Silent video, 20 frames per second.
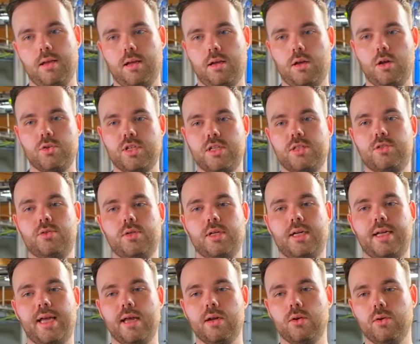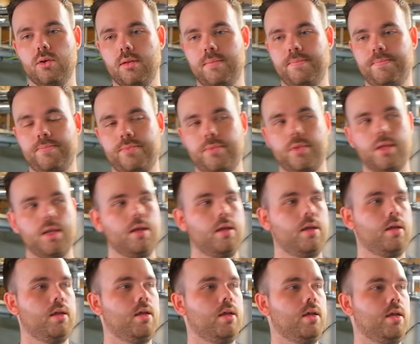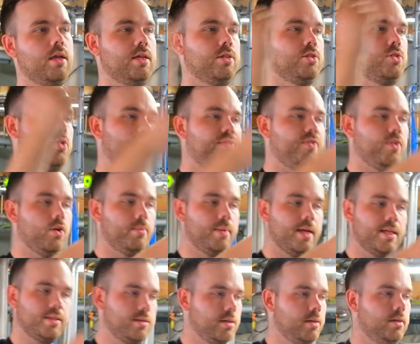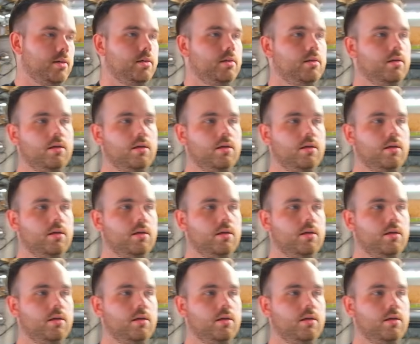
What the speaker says: Goes into the kettle, into the fermenter.